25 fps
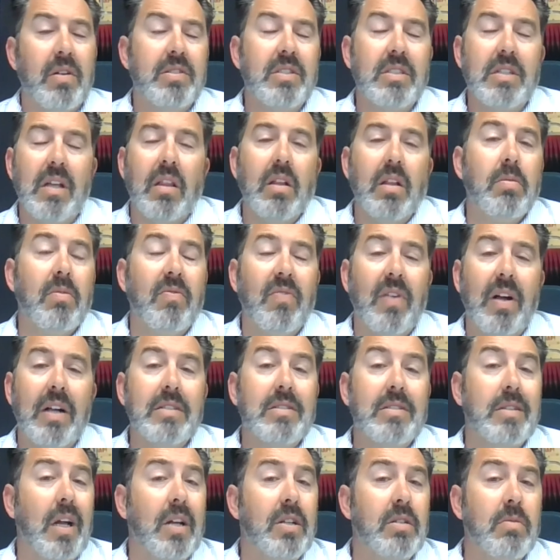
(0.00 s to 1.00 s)
seller
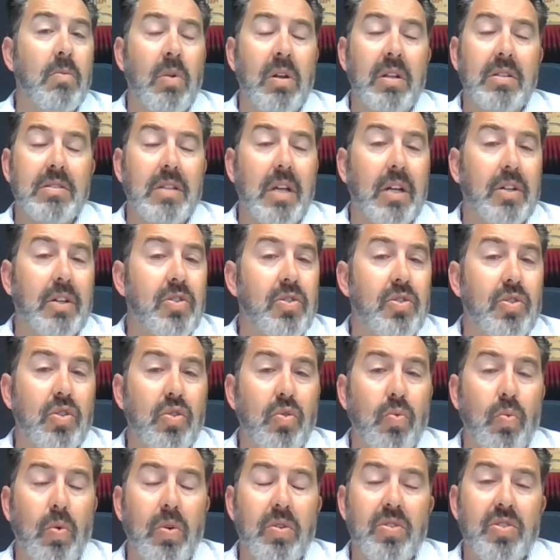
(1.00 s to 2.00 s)
provides section 1 and section
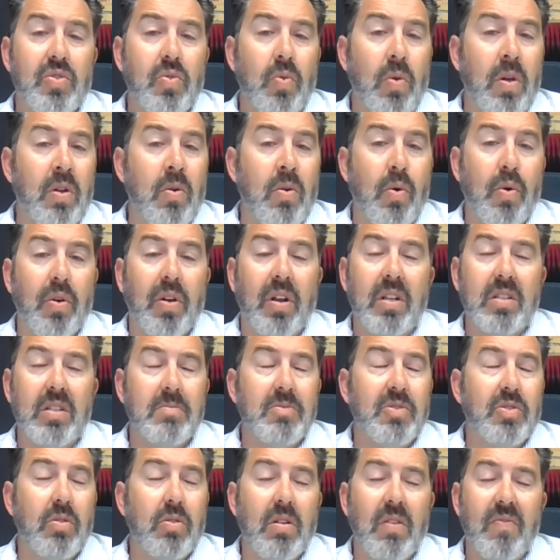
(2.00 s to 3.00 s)
2 wood destroying
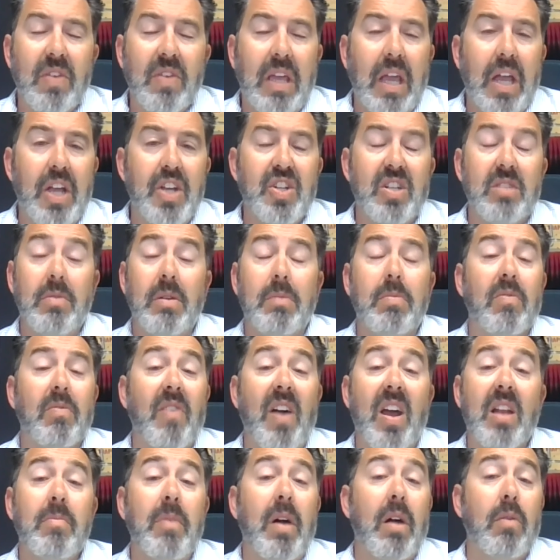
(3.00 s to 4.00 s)
organism certification to be
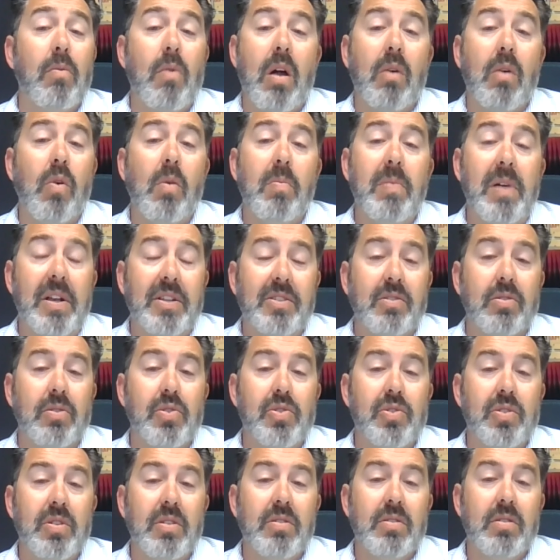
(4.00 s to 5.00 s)
provided by Rockwell Pest
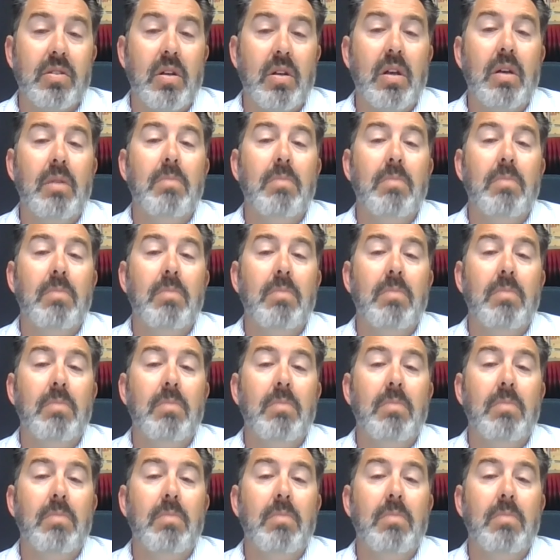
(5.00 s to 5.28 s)
Solutions.